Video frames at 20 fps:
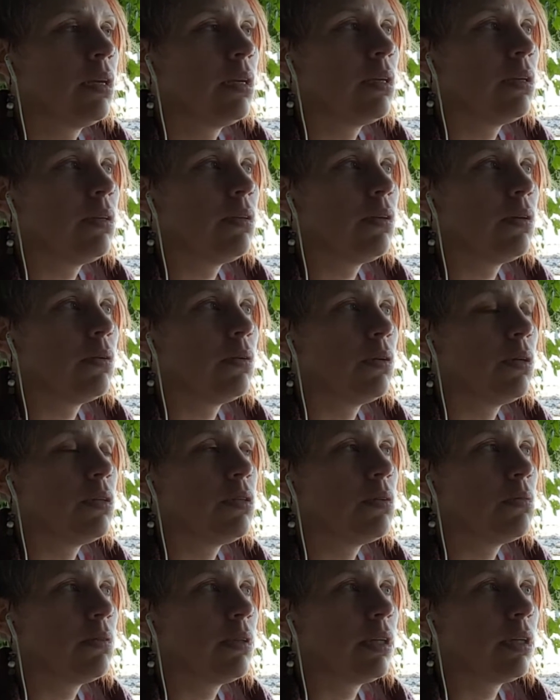you know, you
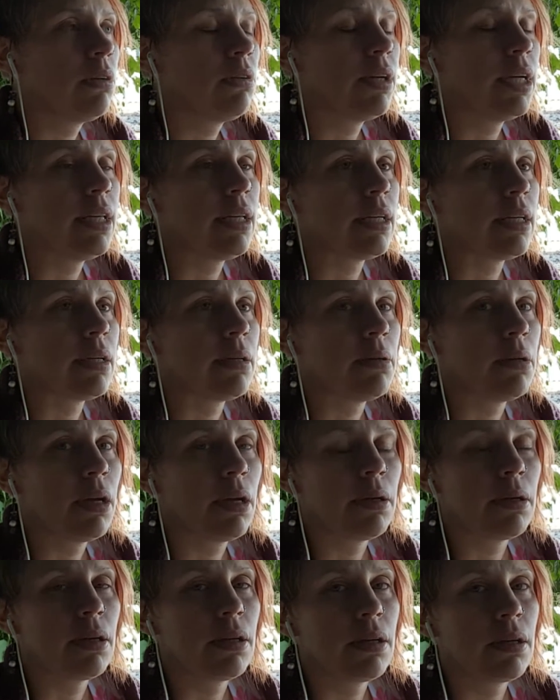don't want to create
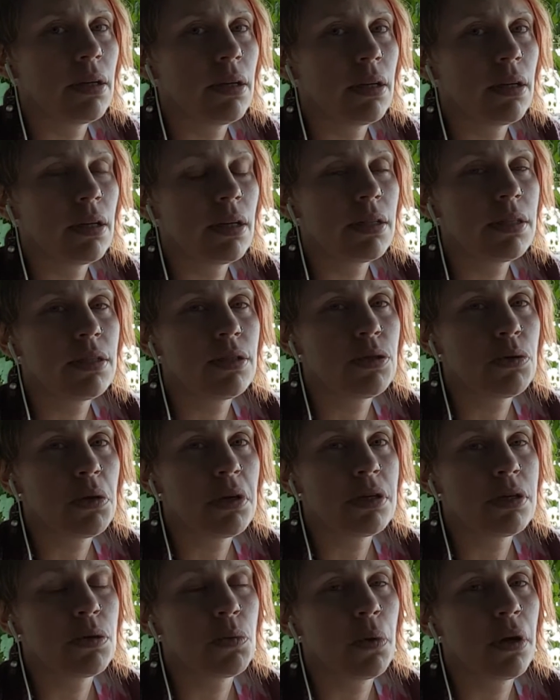a
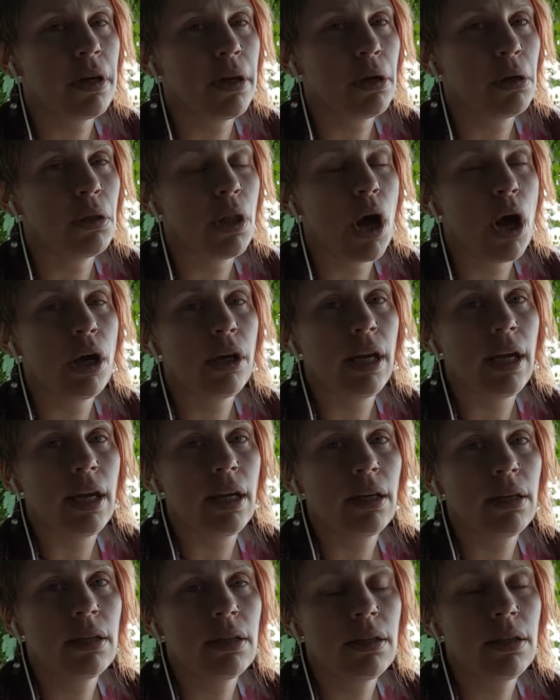situation where you're
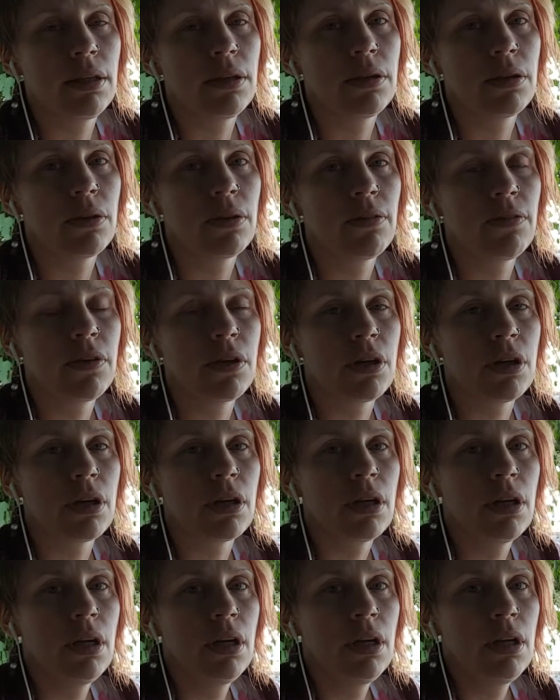longing, you know, if
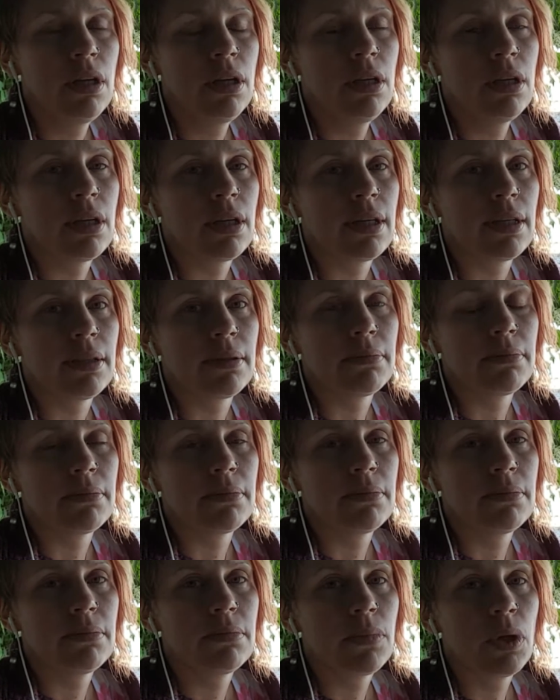you're
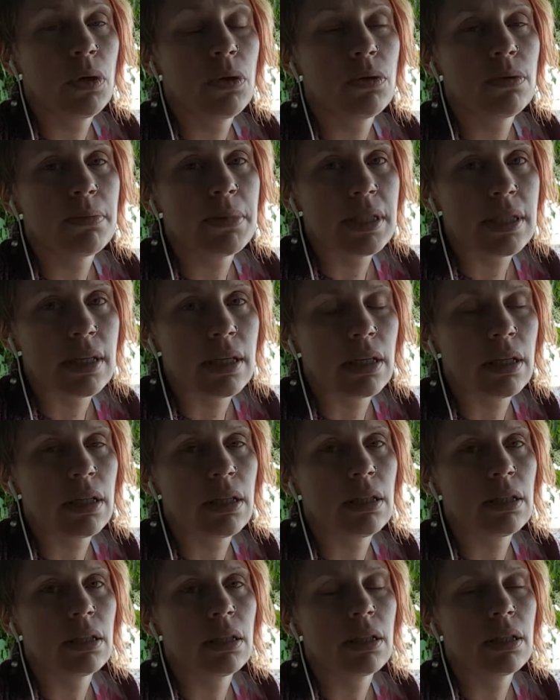homesick
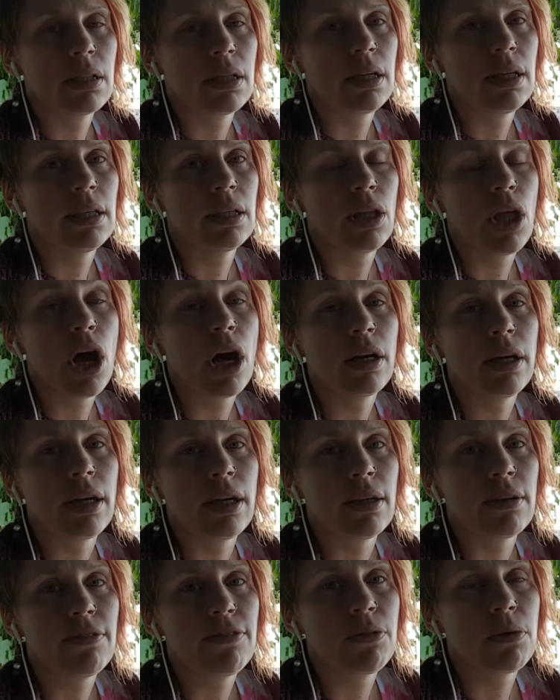and
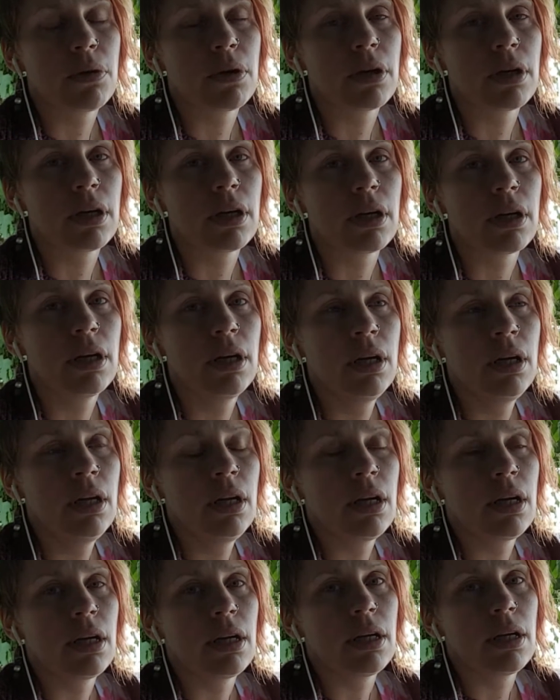longing for
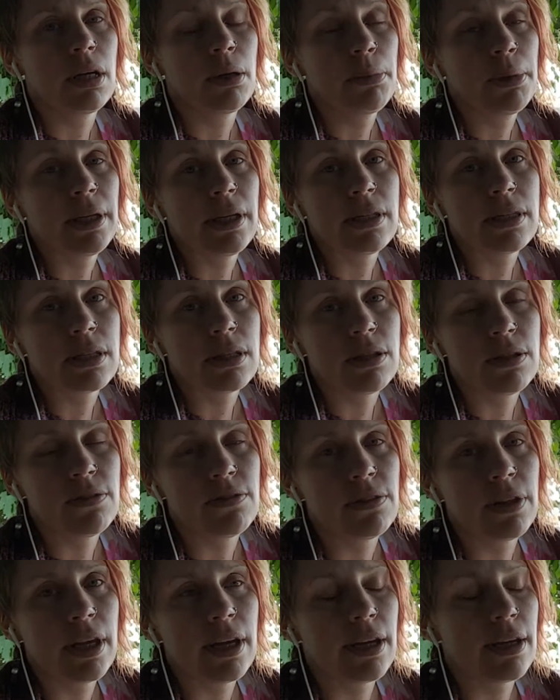a place that
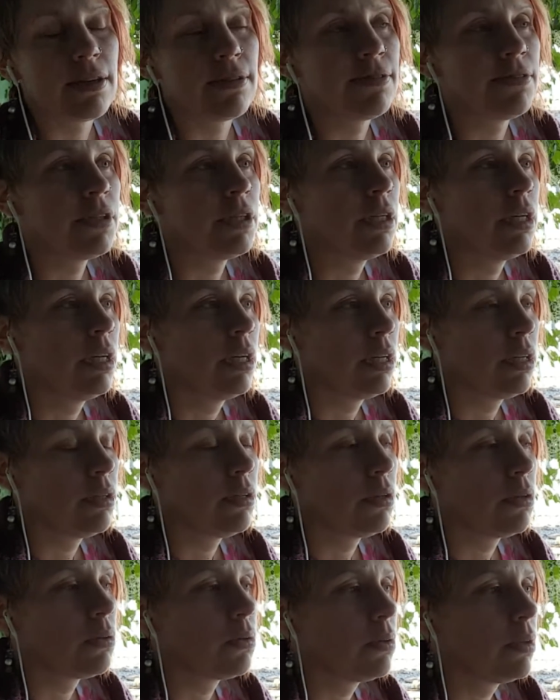you've loved, you
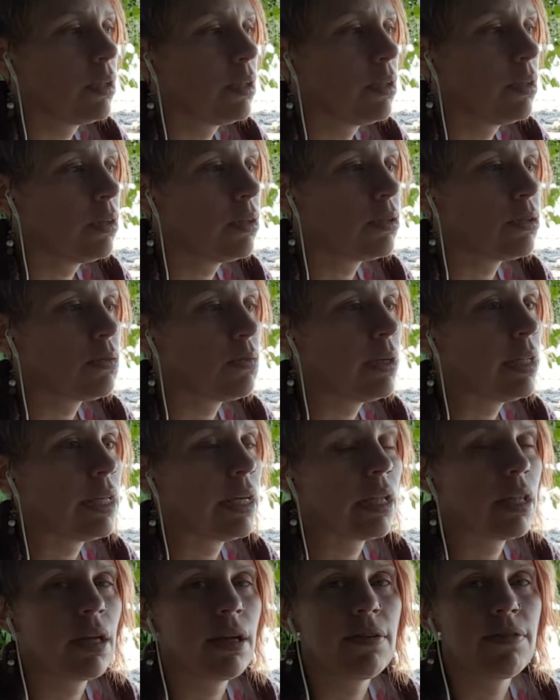know, there's
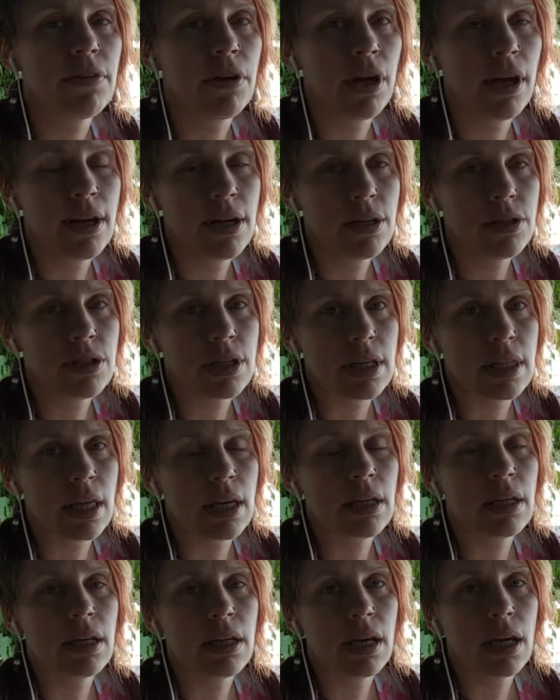really a lot of your energy
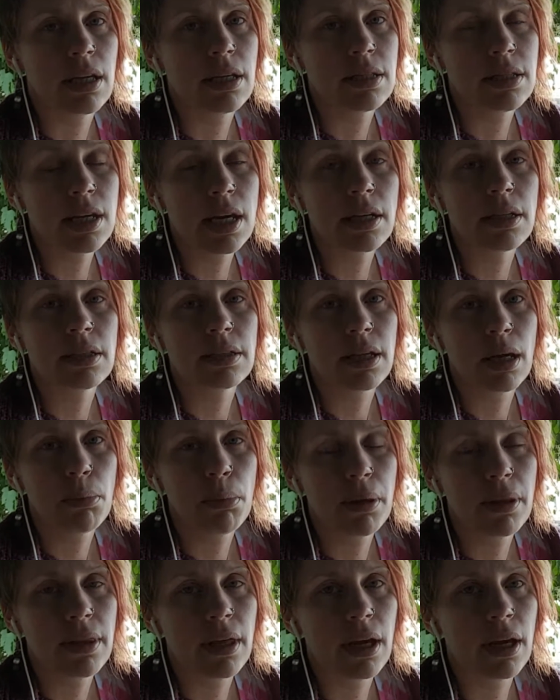that can get tangled
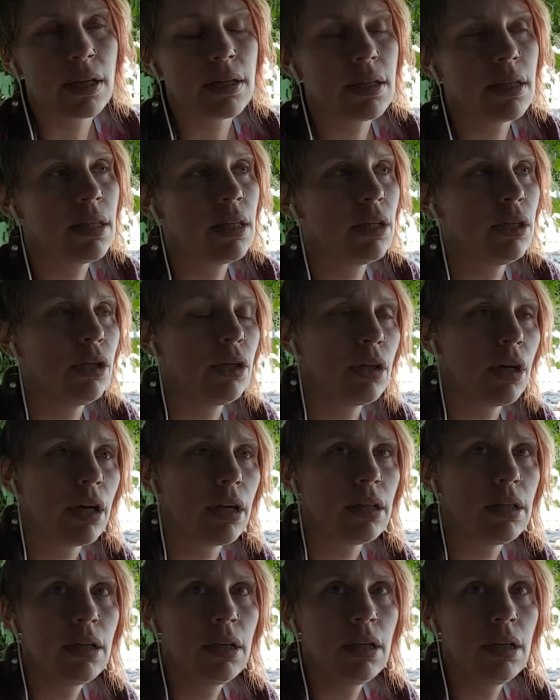up in that, and then you're not